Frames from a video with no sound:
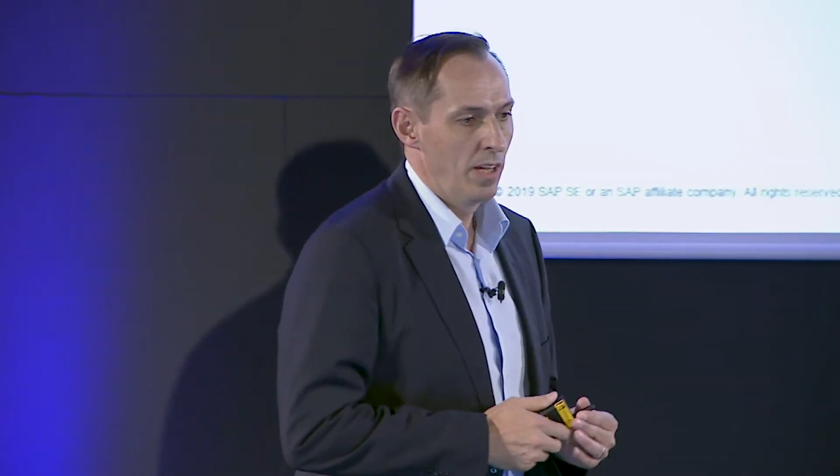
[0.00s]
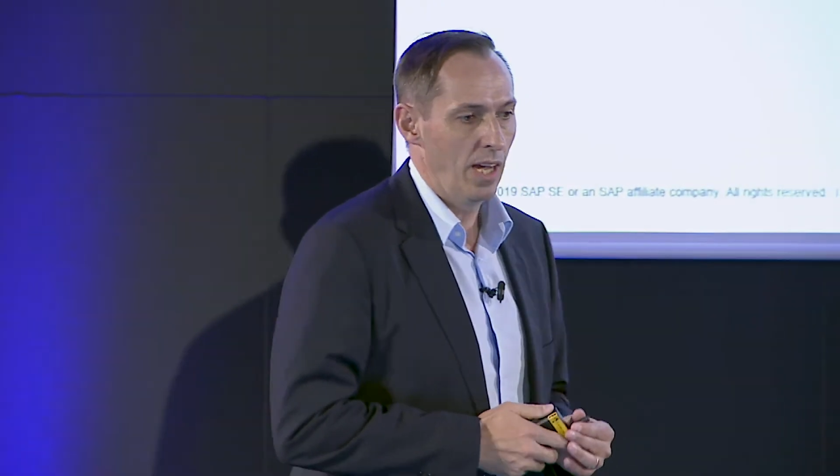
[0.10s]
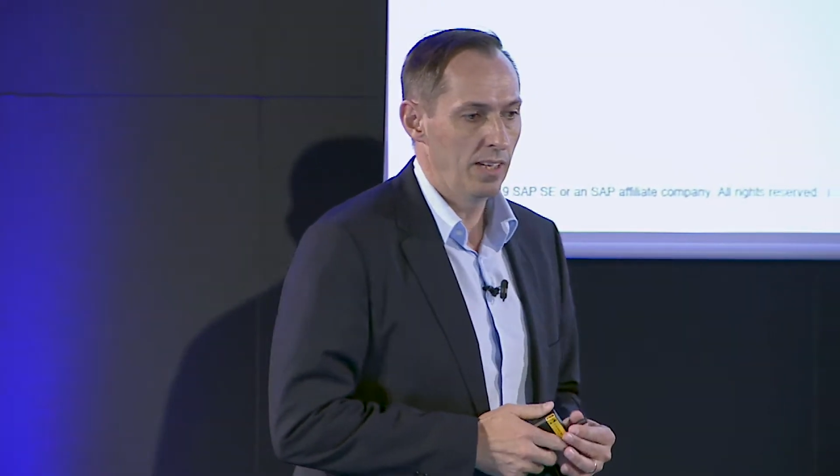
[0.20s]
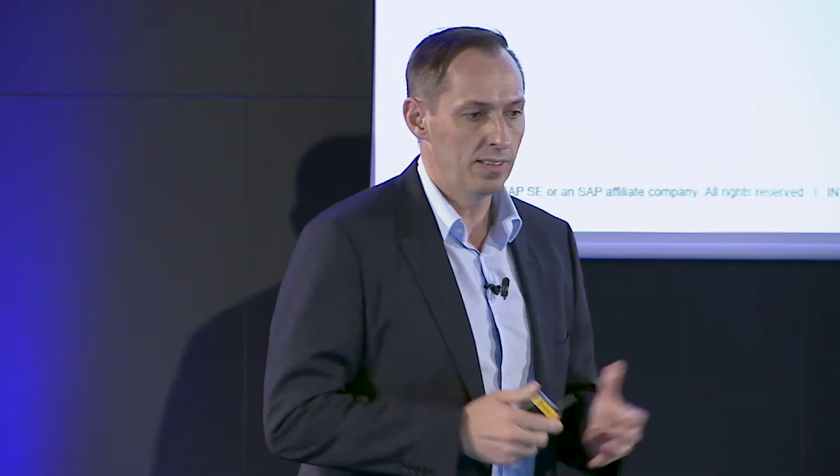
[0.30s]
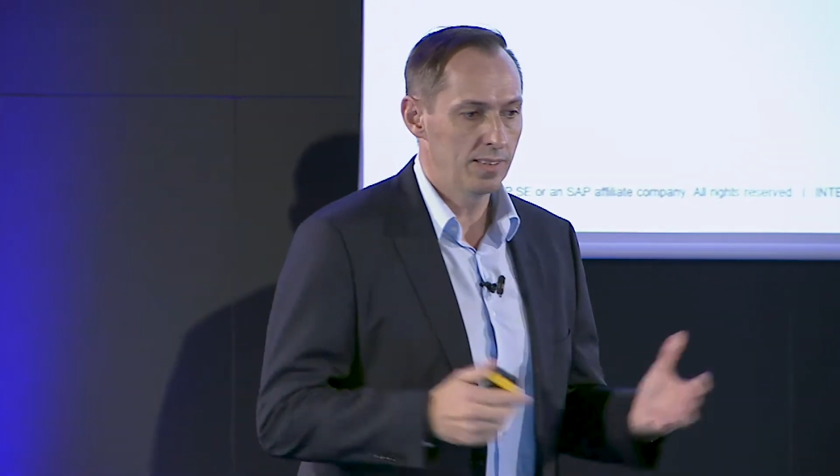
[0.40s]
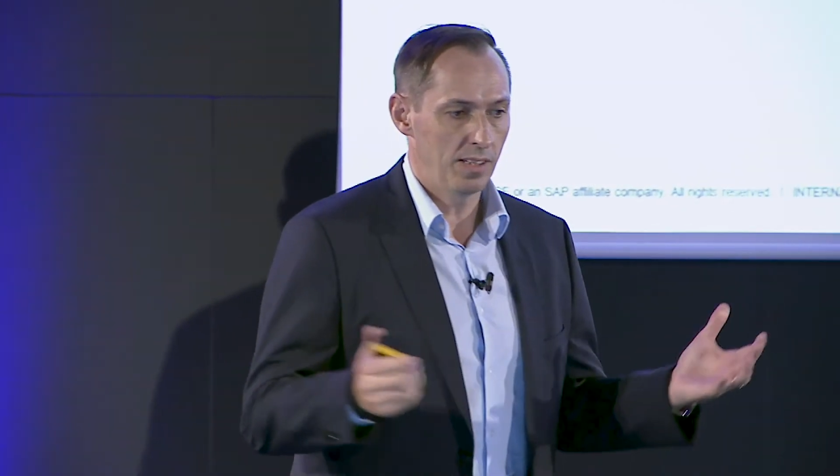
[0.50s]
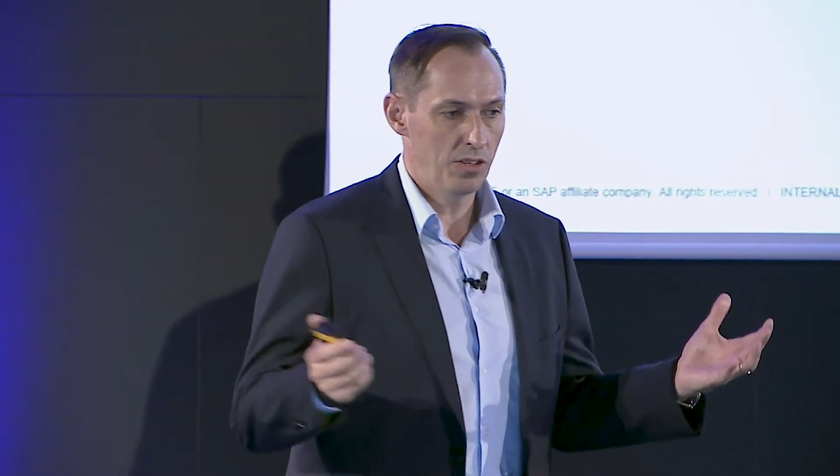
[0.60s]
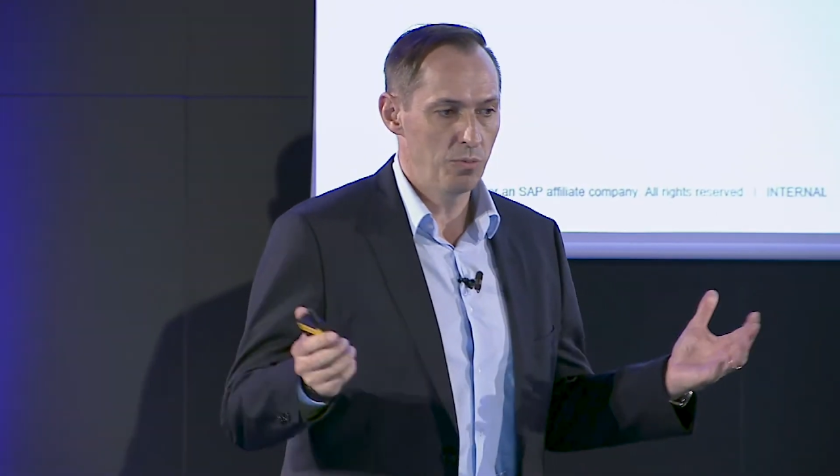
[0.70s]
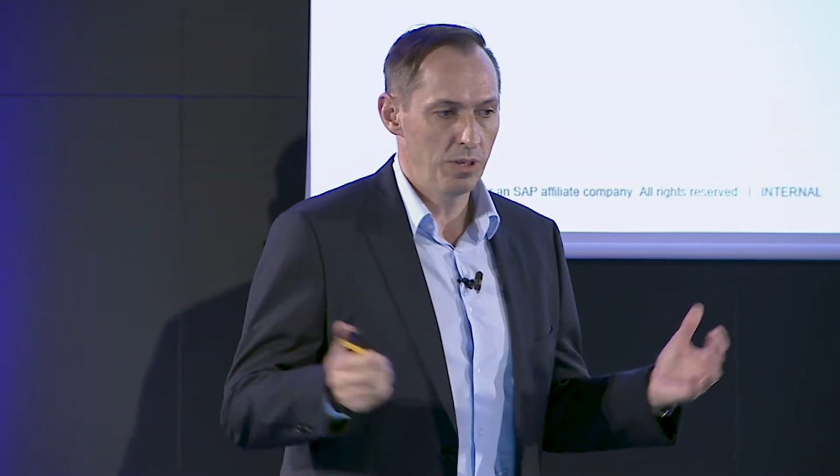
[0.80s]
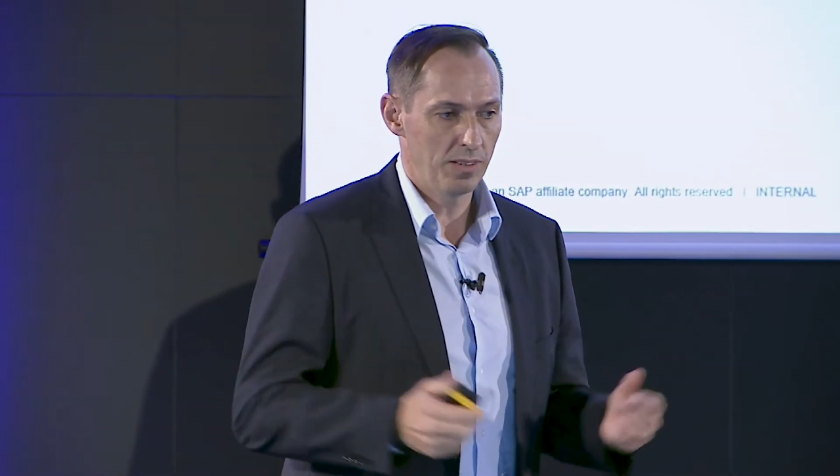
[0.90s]
And as
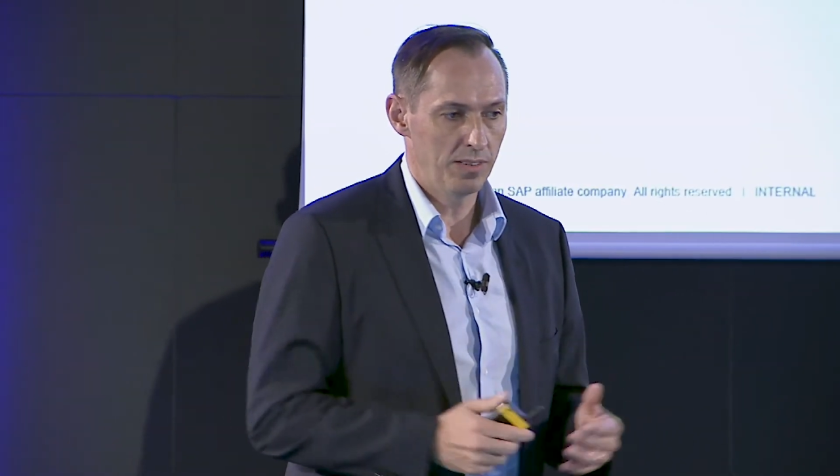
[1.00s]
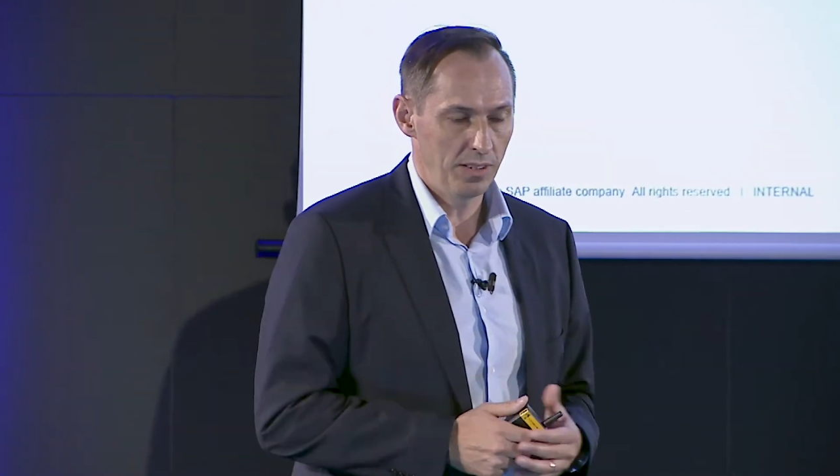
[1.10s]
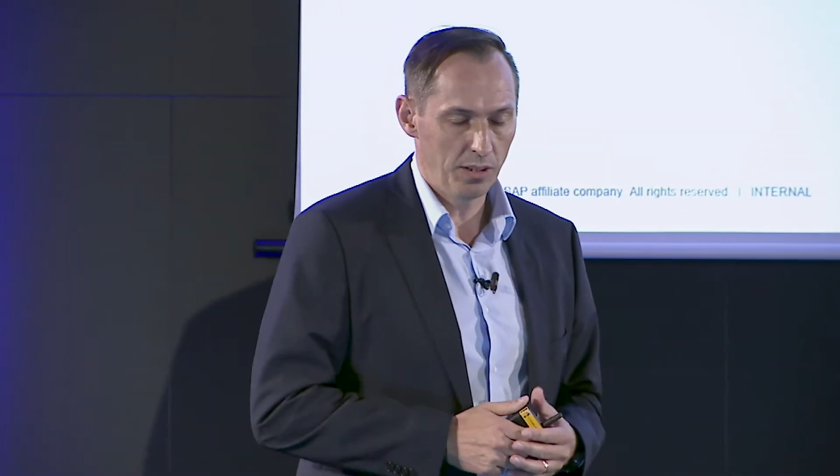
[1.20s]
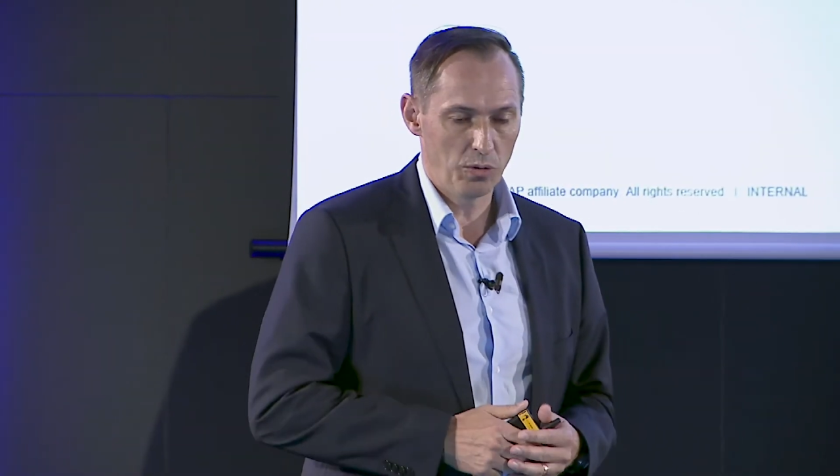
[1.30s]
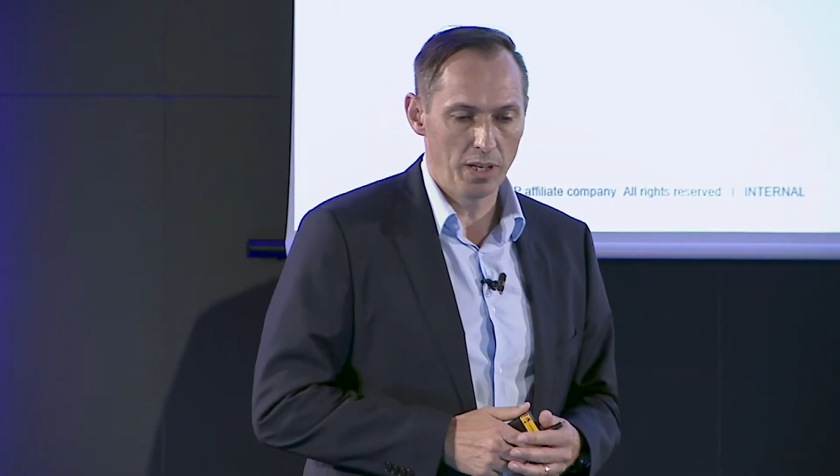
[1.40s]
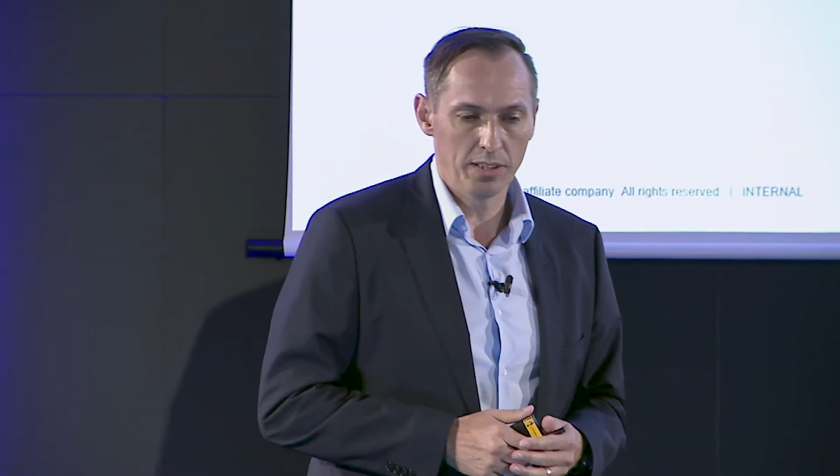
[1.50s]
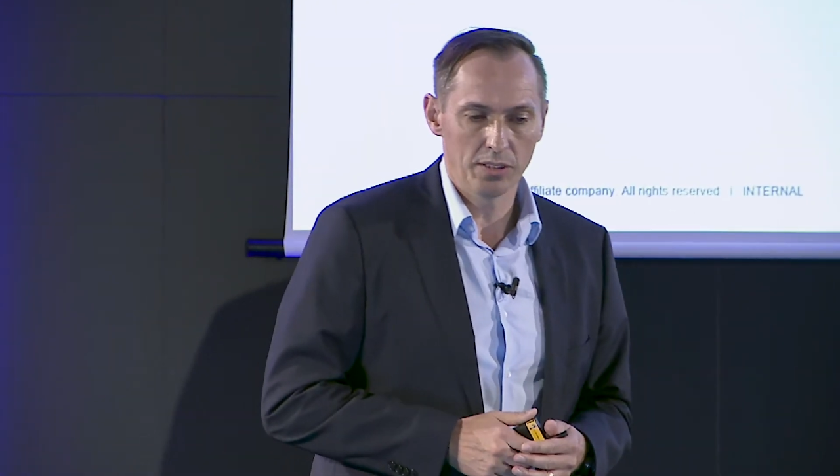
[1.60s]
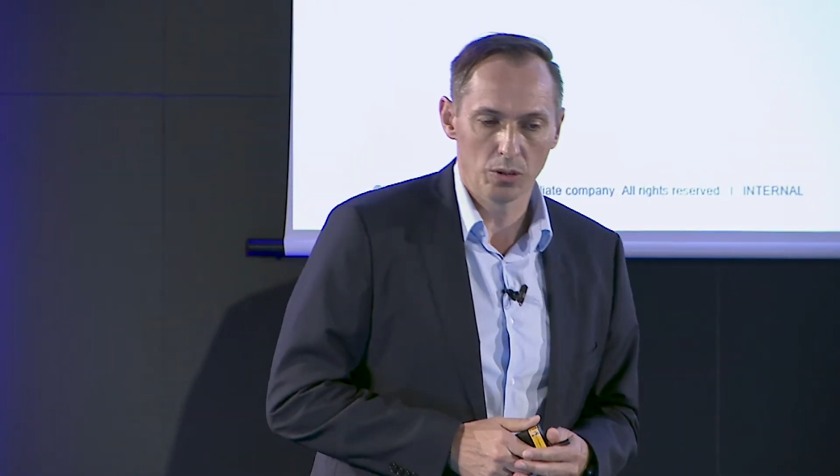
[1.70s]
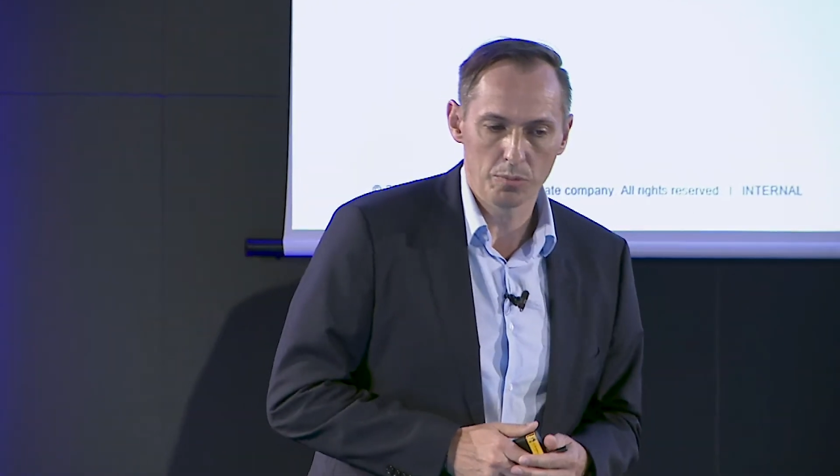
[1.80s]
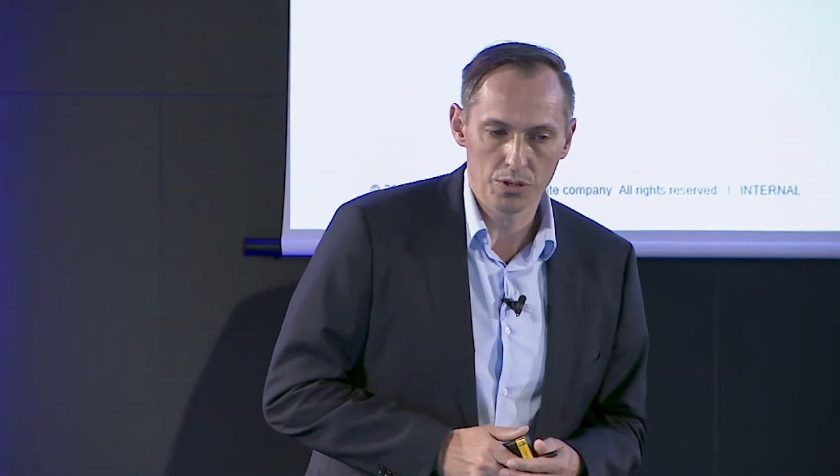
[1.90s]
such, we are seeing great
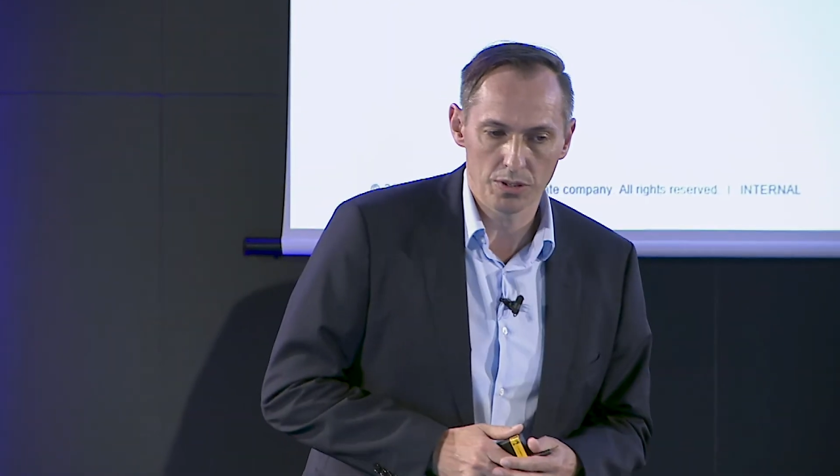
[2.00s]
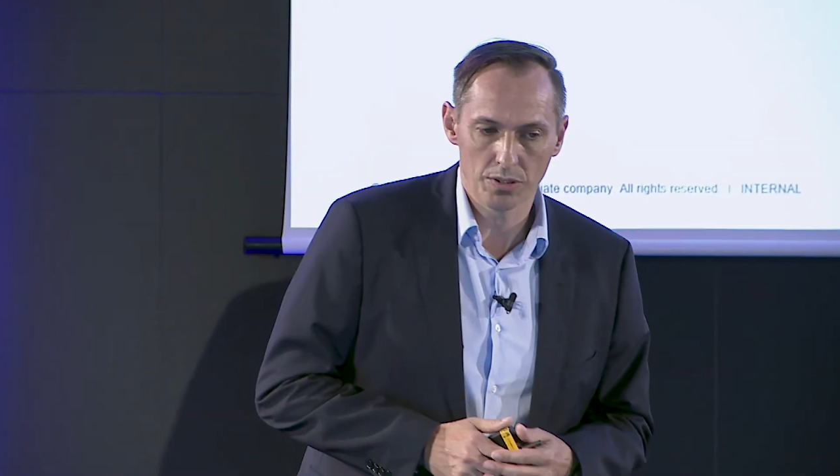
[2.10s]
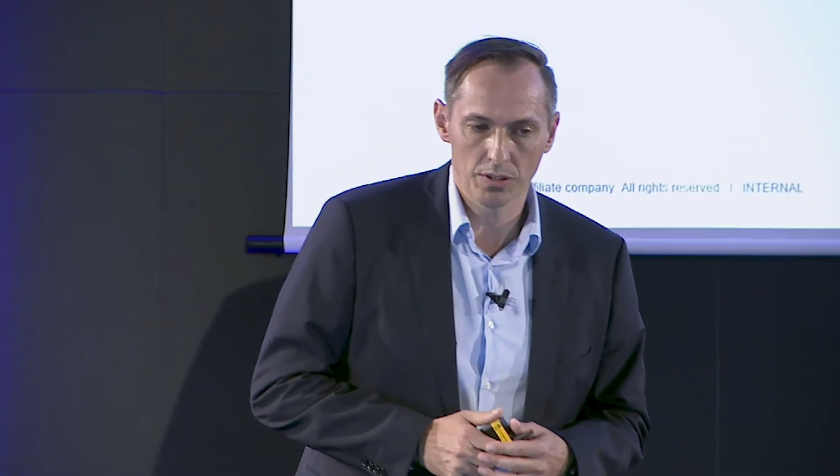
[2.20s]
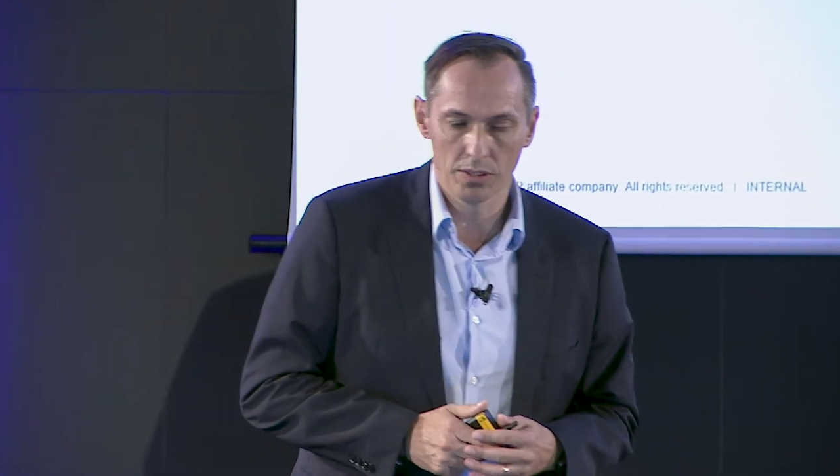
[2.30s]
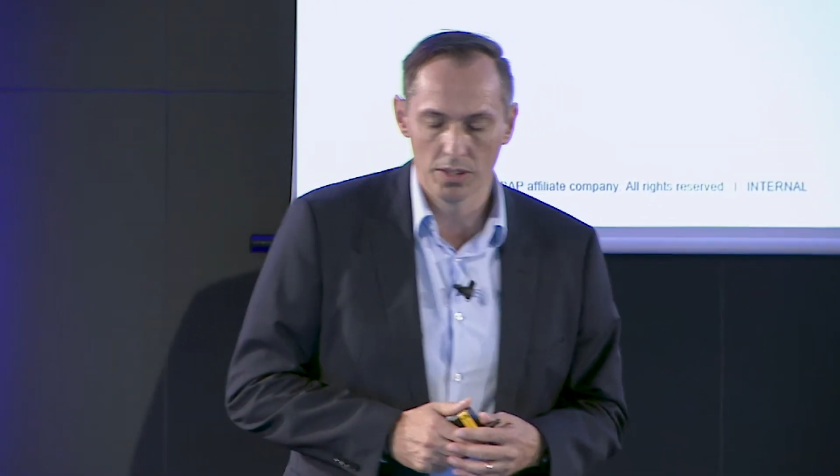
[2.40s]
adoption